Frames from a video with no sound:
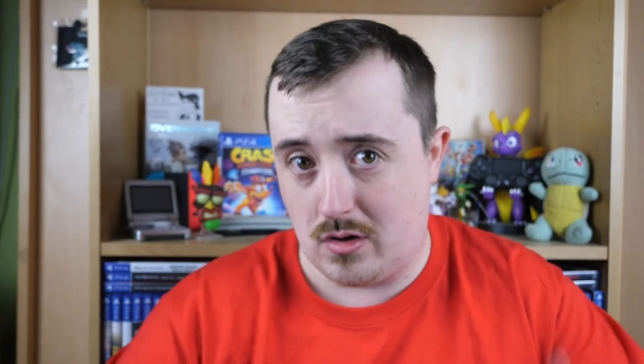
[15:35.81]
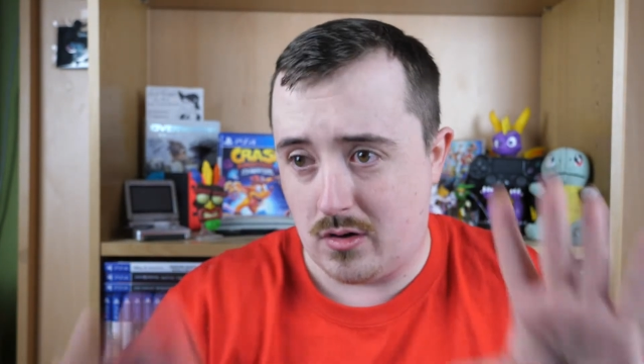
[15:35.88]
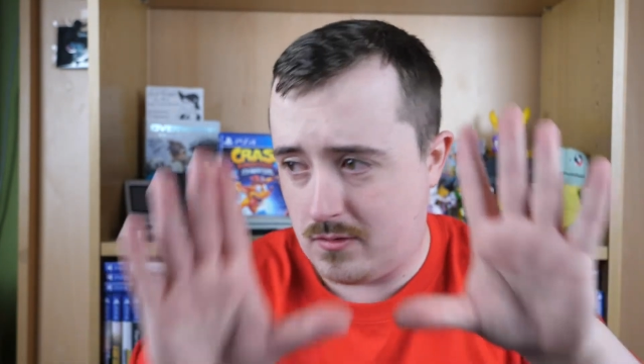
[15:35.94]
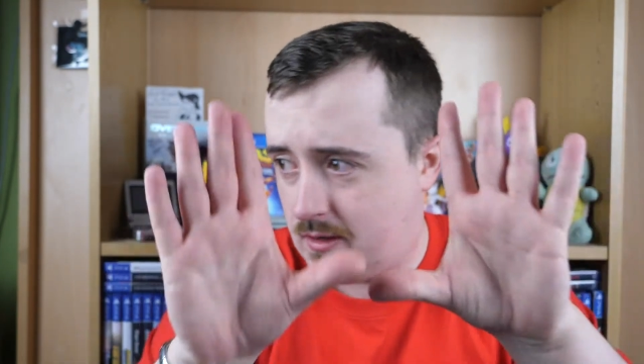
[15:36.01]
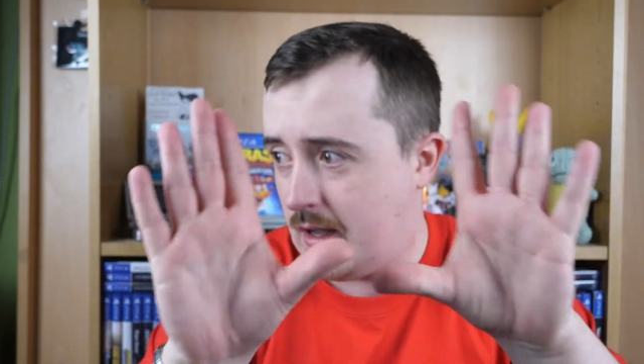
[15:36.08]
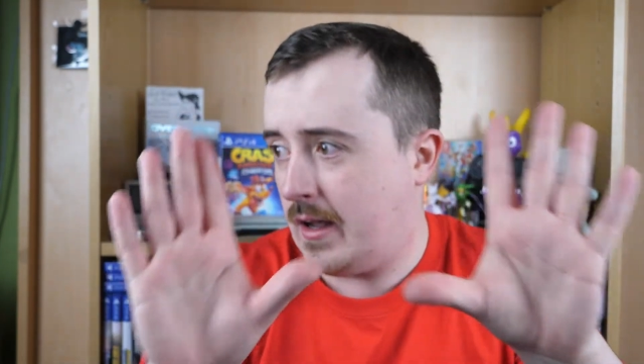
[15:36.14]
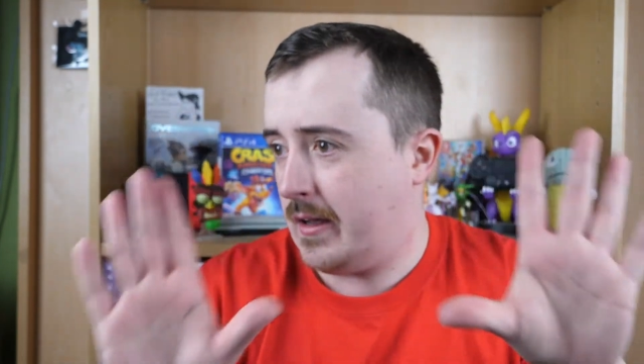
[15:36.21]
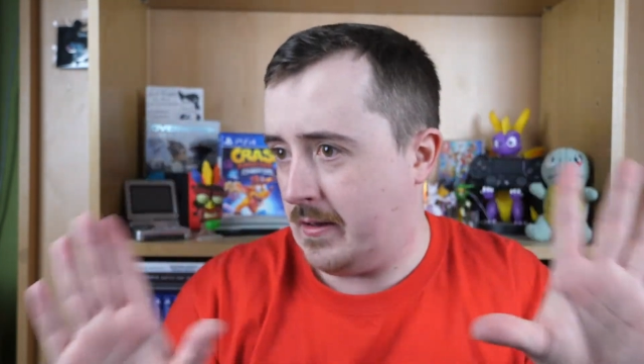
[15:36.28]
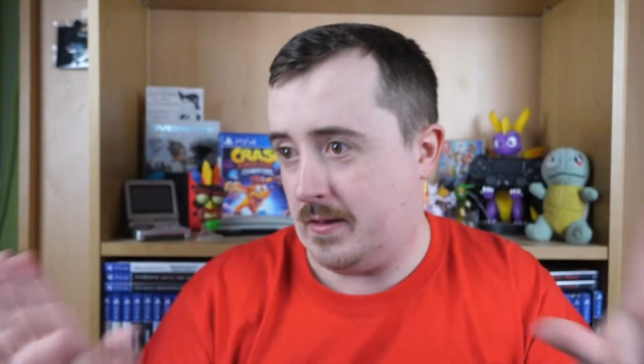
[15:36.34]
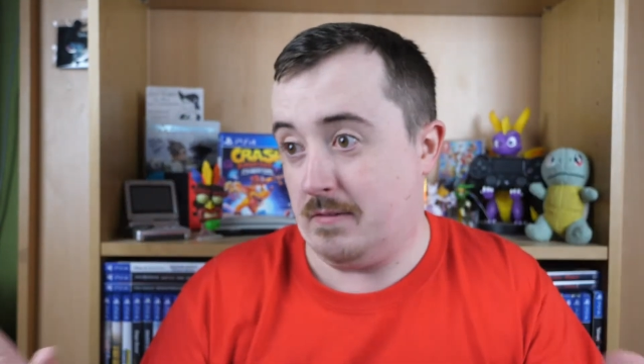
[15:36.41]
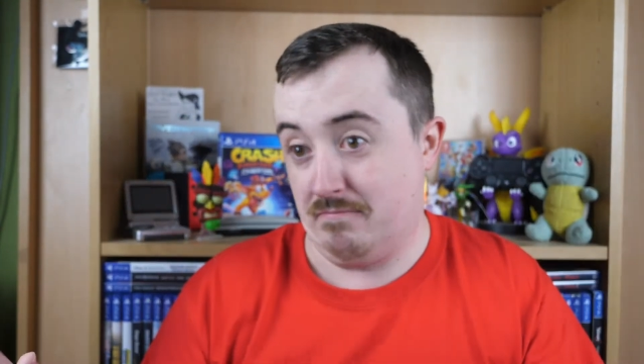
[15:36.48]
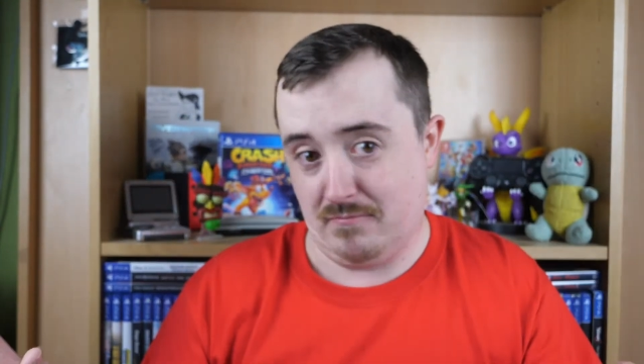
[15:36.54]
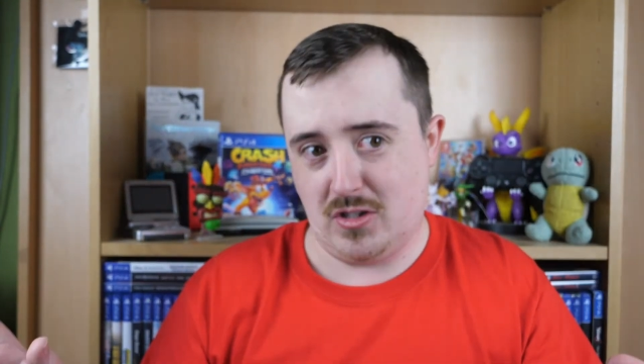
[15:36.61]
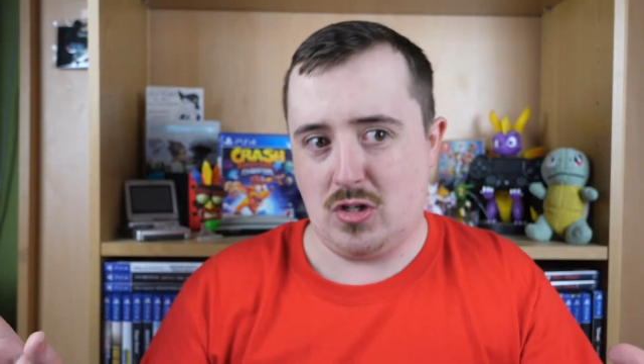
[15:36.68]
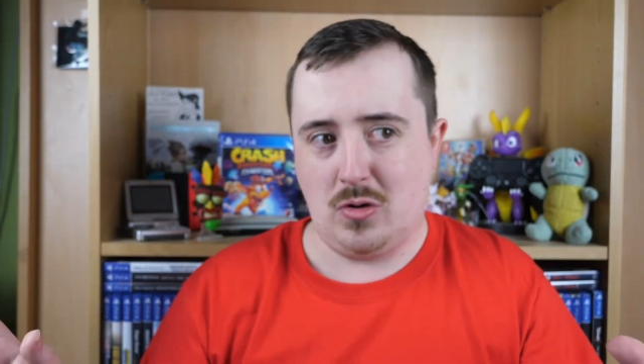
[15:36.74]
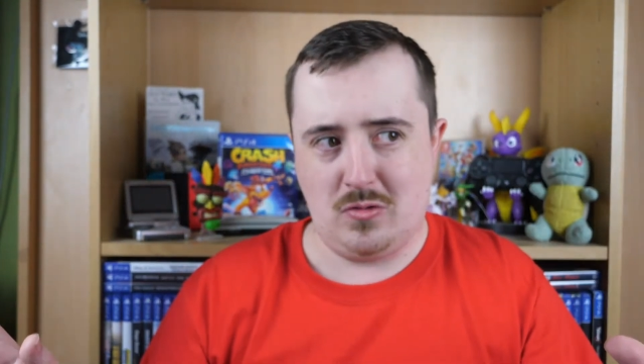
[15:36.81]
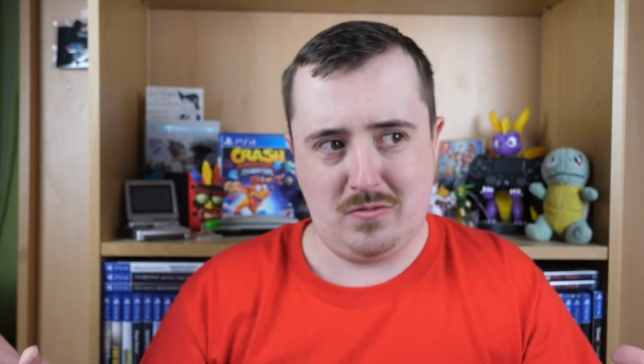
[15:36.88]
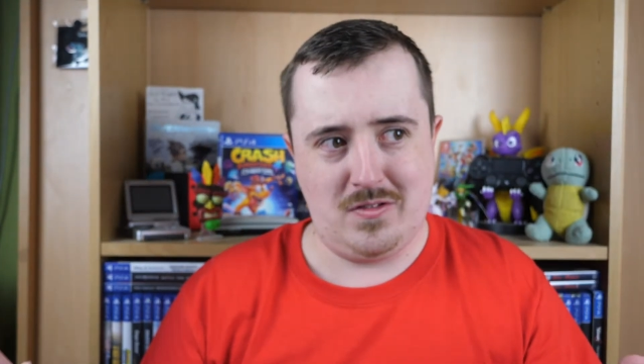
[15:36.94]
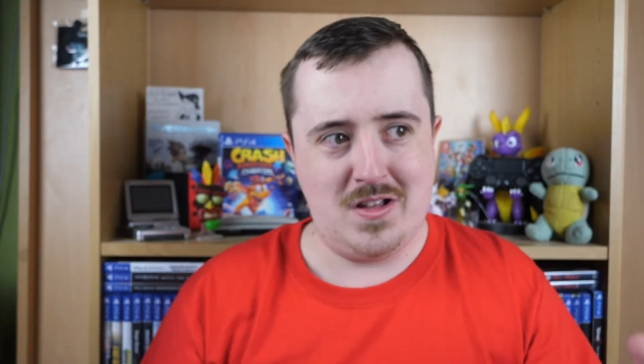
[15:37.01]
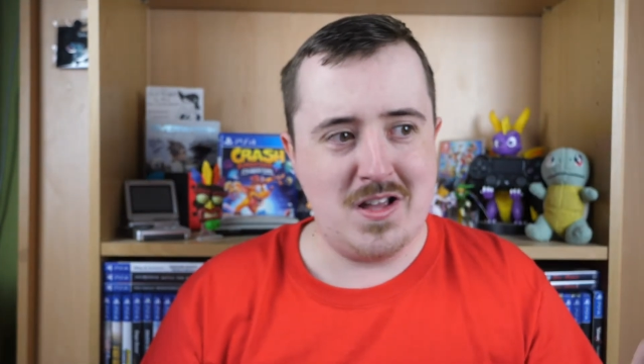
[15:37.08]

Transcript: Okay, so